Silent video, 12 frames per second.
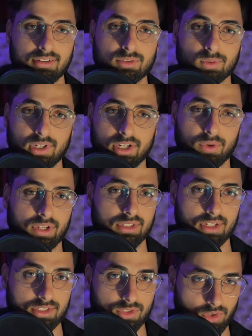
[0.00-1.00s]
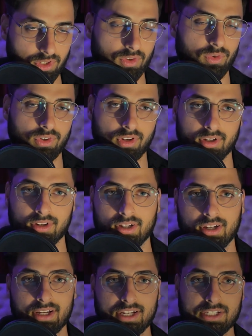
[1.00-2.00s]
so that you can judge on your own.
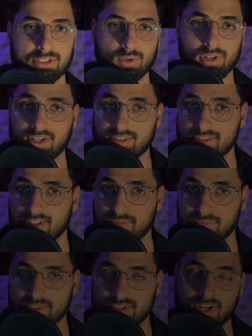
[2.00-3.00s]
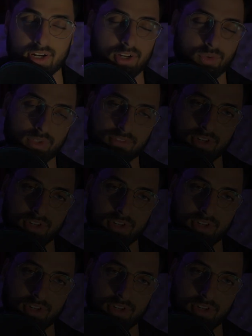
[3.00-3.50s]
So let's jump straight into the